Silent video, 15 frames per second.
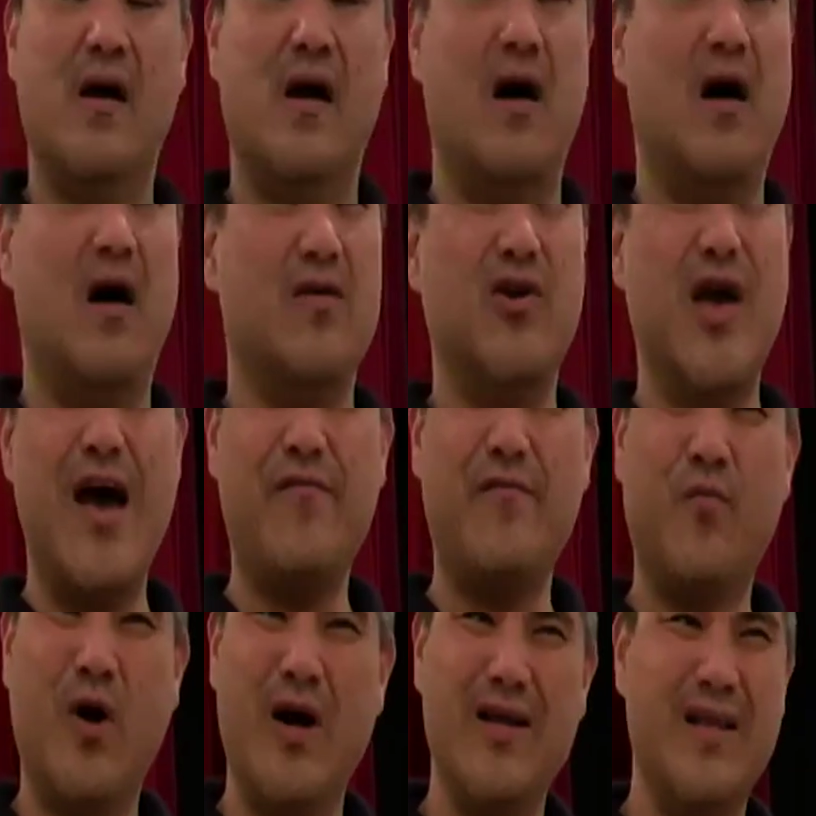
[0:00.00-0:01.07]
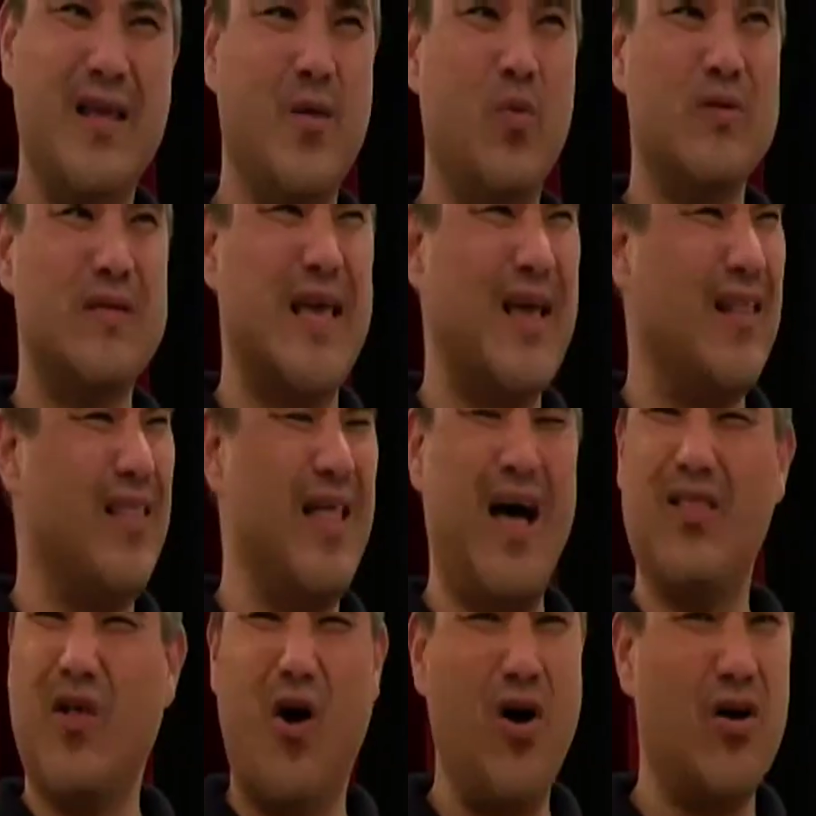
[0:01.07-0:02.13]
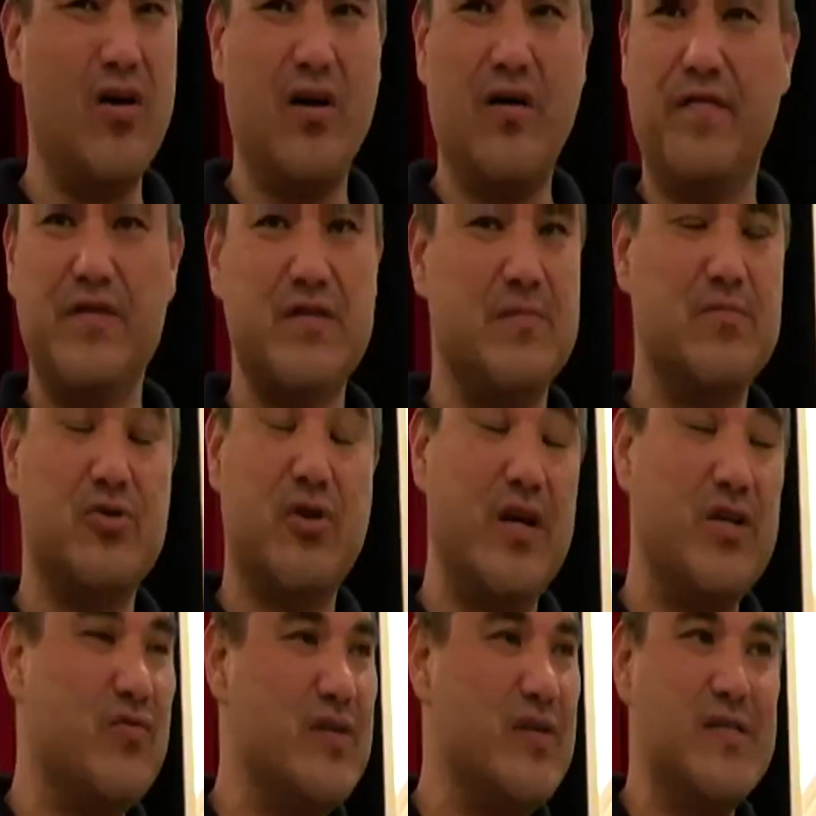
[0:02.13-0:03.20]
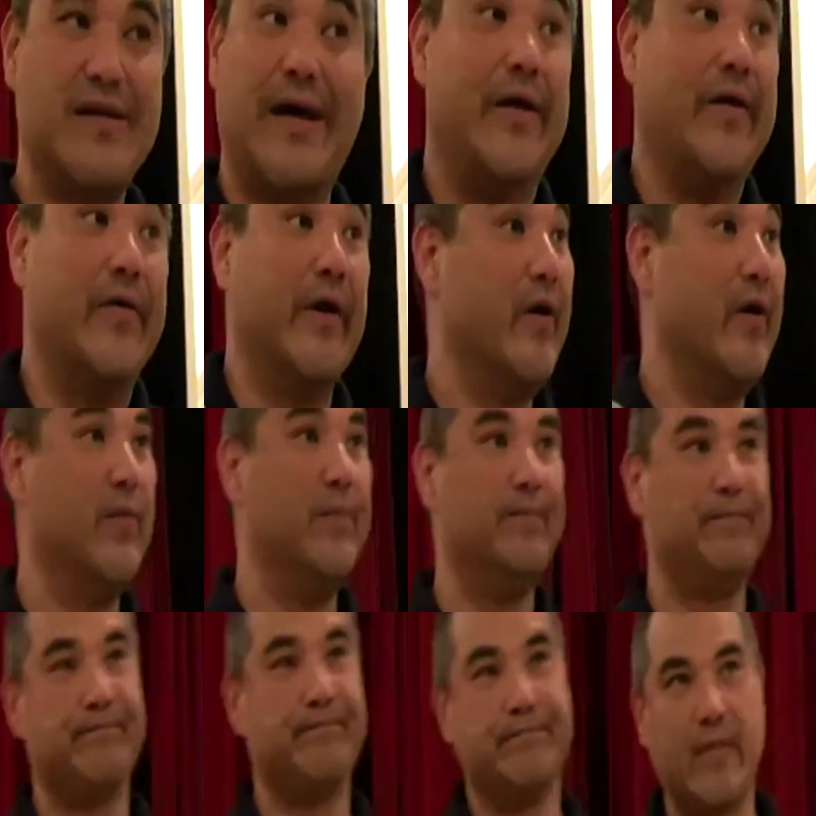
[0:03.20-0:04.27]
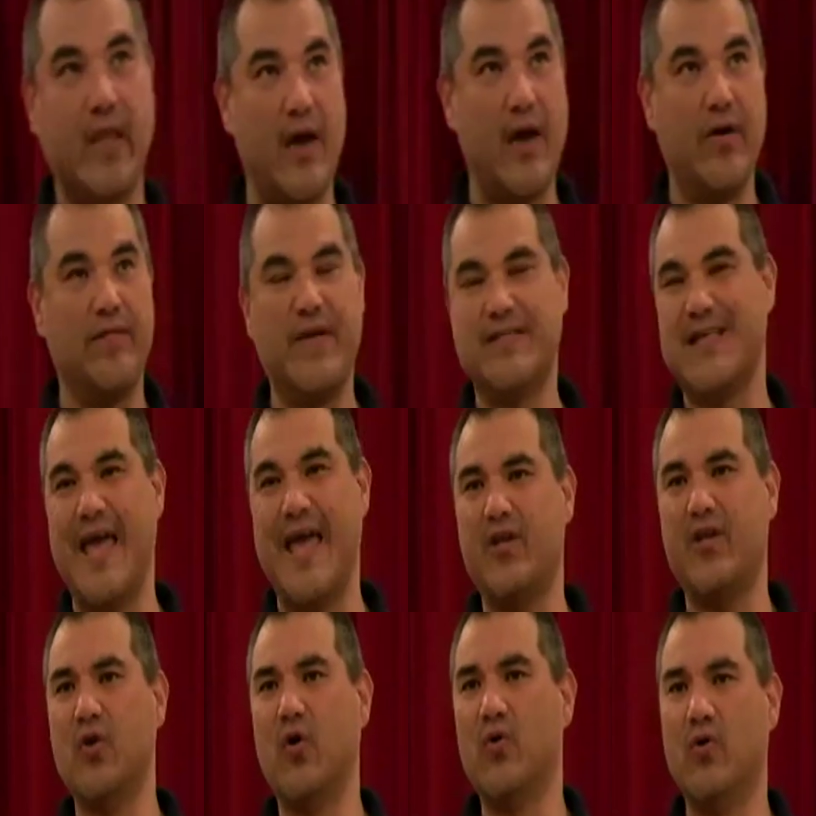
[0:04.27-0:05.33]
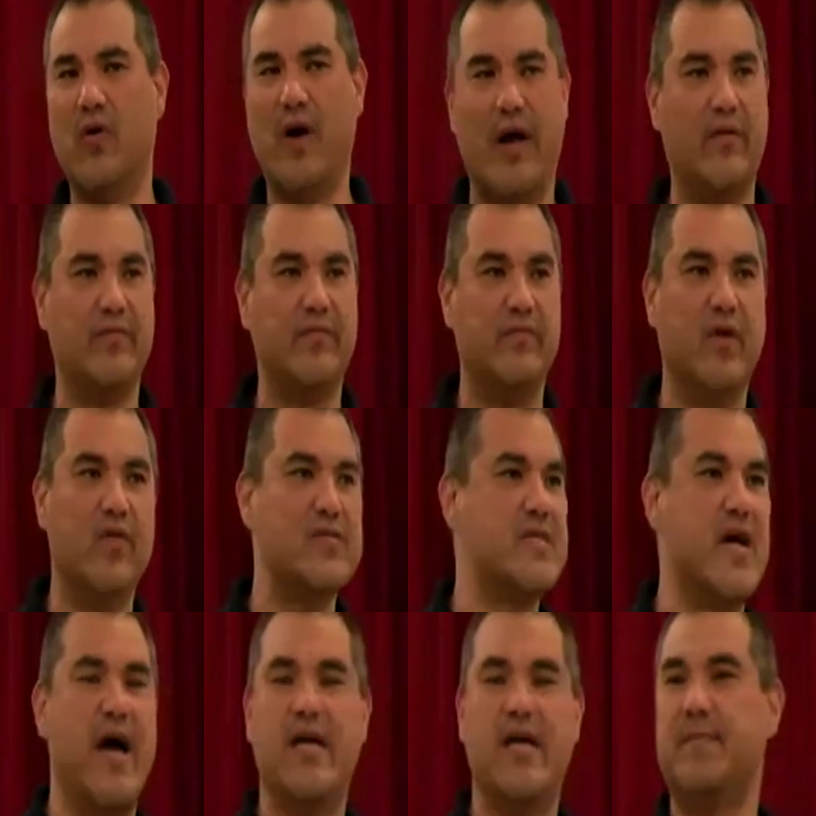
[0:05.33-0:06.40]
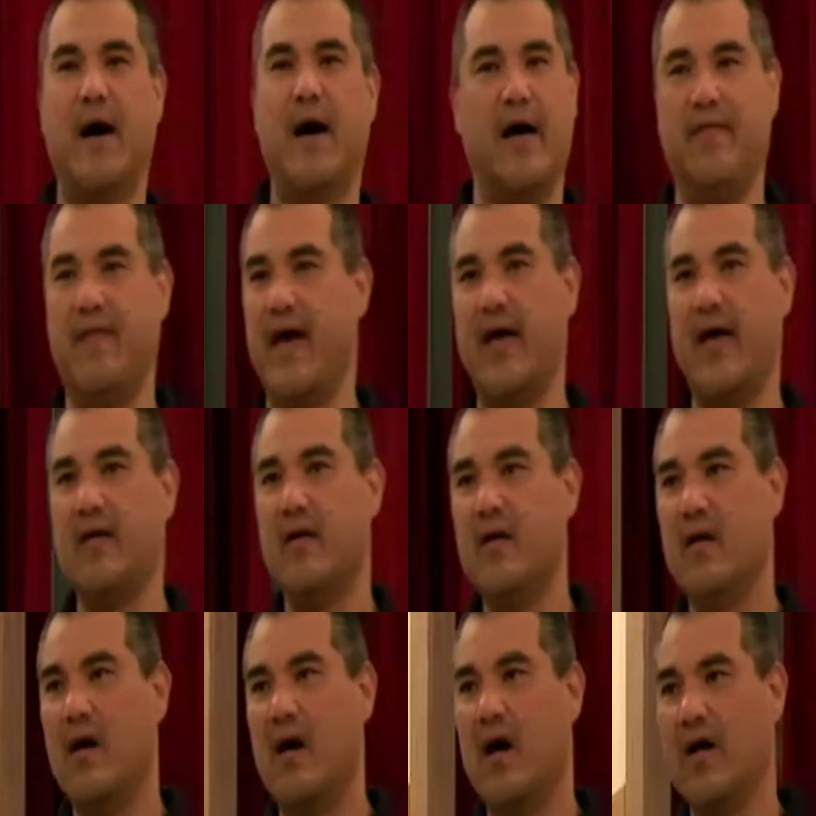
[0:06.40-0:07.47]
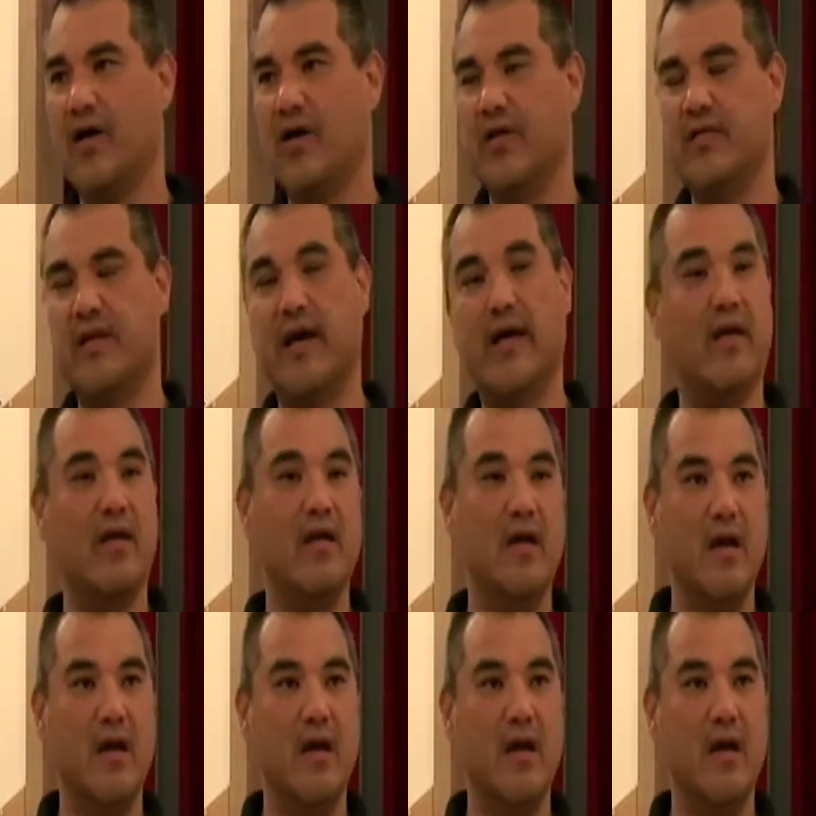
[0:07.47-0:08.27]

Uh, you have one, it will take a lot longer for some strange reason. I don't know. I don't know if that's anecdotal. I don't know the science behind that. Uh, couldn't tell you.